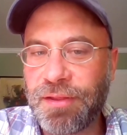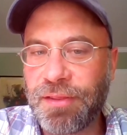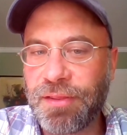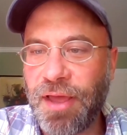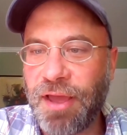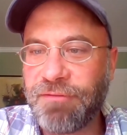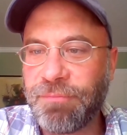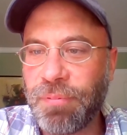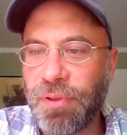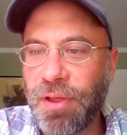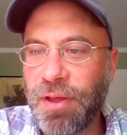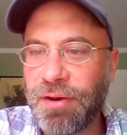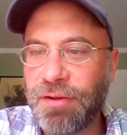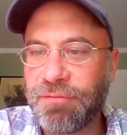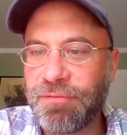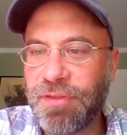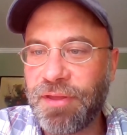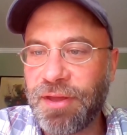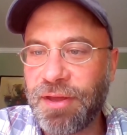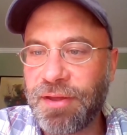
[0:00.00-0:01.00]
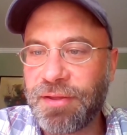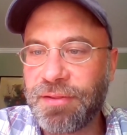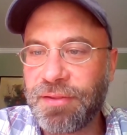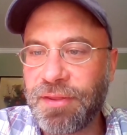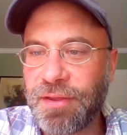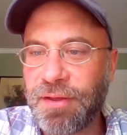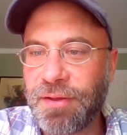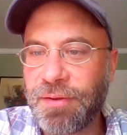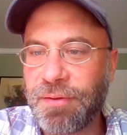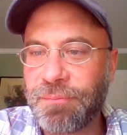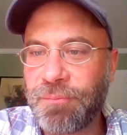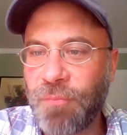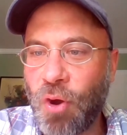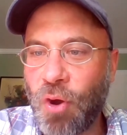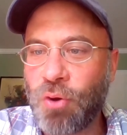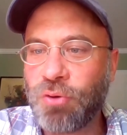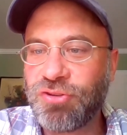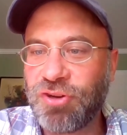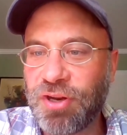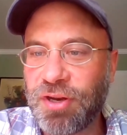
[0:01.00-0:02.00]
the lifeblood of the
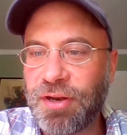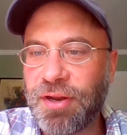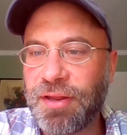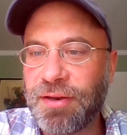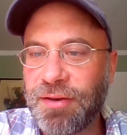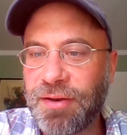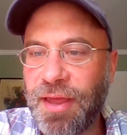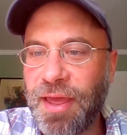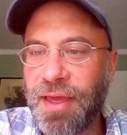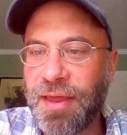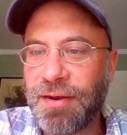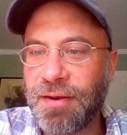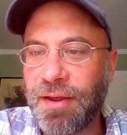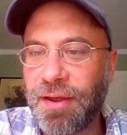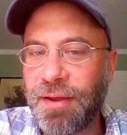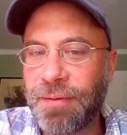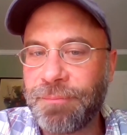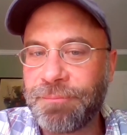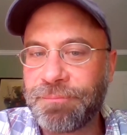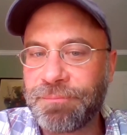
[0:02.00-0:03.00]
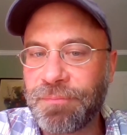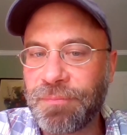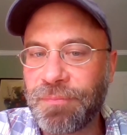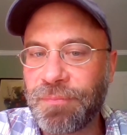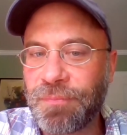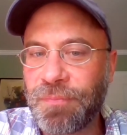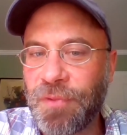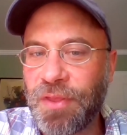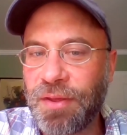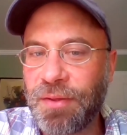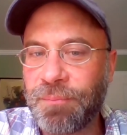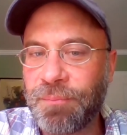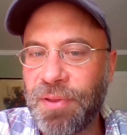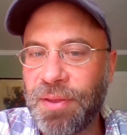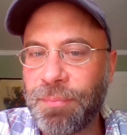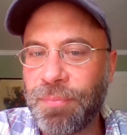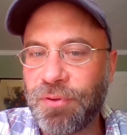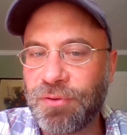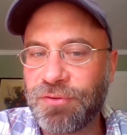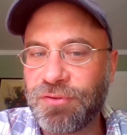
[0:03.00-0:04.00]
ocean and the
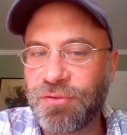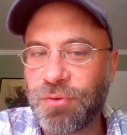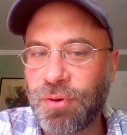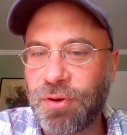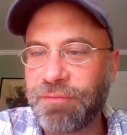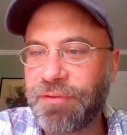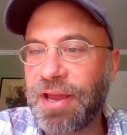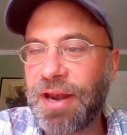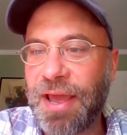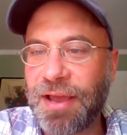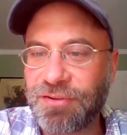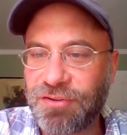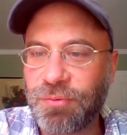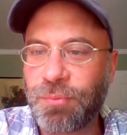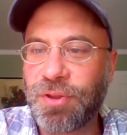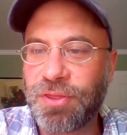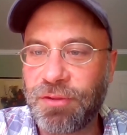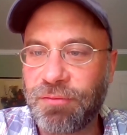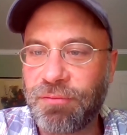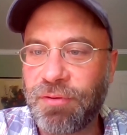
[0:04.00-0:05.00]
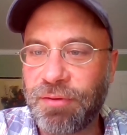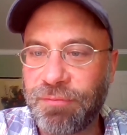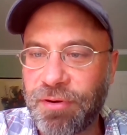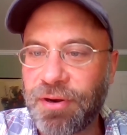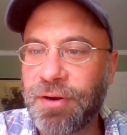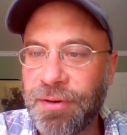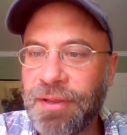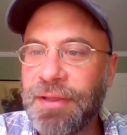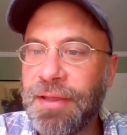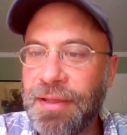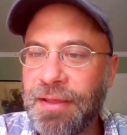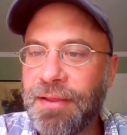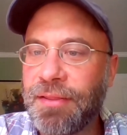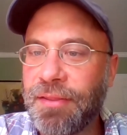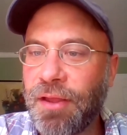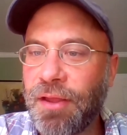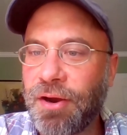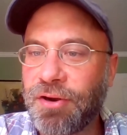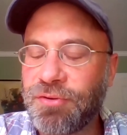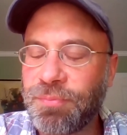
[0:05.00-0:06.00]
people's sort of connection with the river
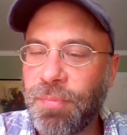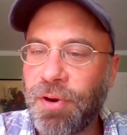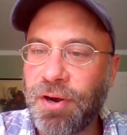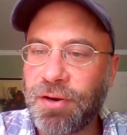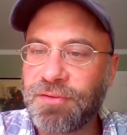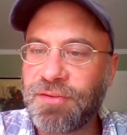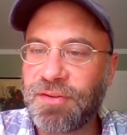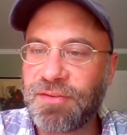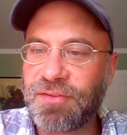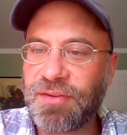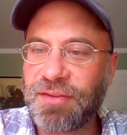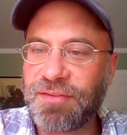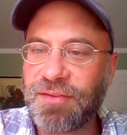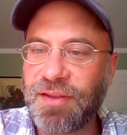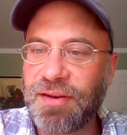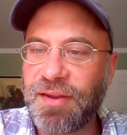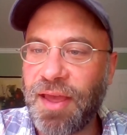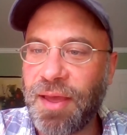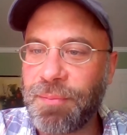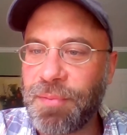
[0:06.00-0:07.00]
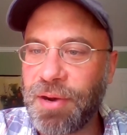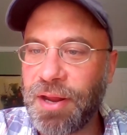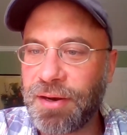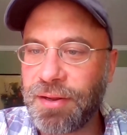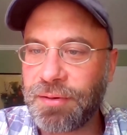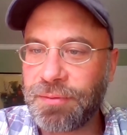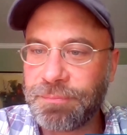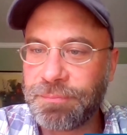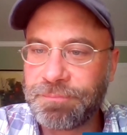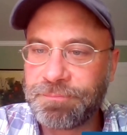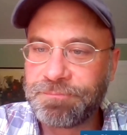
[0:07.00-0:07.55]
in large parts is contaminated.